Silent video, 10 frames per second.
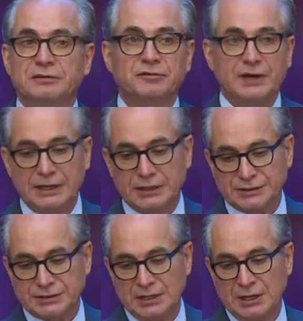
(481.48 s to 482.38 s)

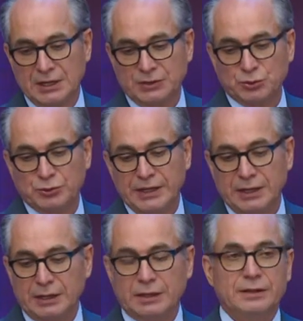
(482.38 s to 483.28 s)
filings.
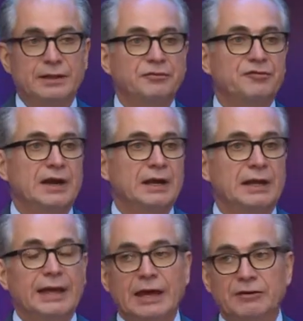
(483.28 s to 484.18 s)
Today, they file
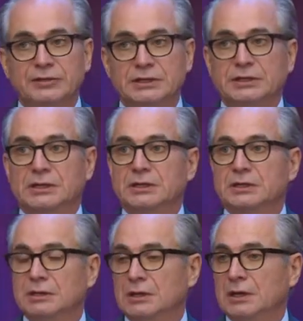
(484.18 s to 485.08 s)
every year
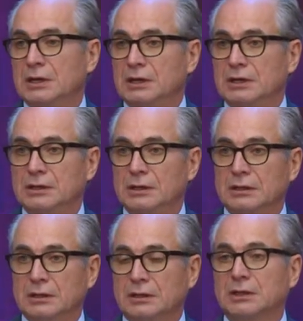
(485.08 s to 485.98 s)

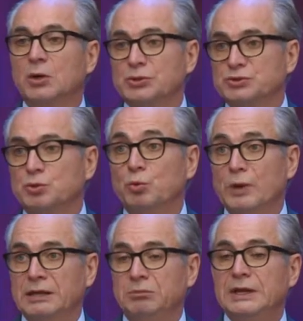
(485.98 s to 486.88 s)
close to
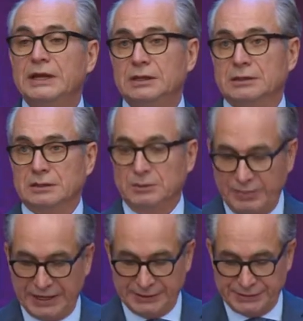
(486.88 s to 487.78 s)
1 million
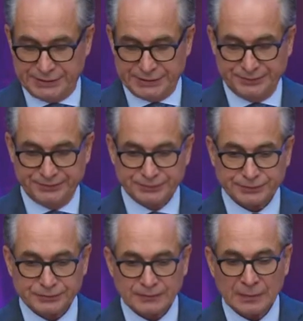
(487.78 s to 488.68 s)
patents.
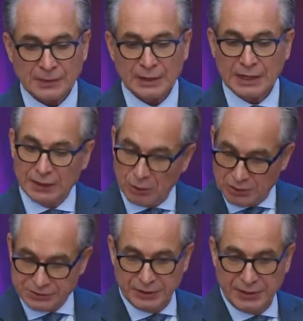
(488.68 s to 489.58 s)
And
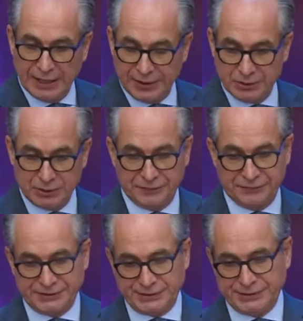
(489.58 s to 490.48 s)
also in the other
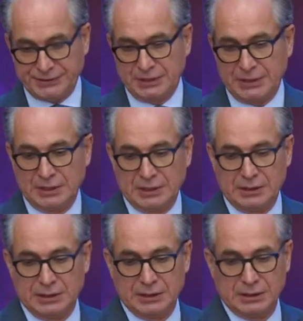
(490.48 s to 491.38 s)
offices,
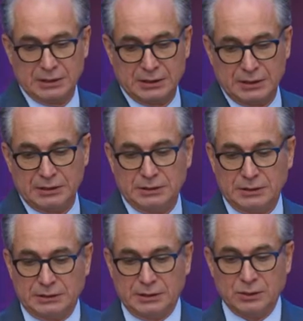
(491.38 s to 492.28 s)

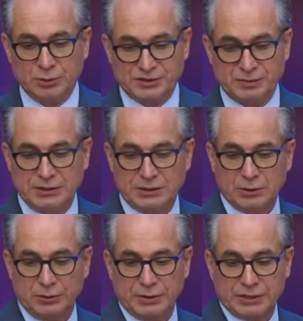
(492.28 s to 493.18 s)
in the
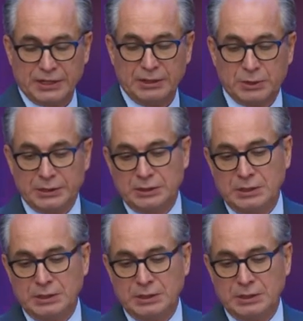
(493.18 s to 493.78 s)
USPTO, the gray one,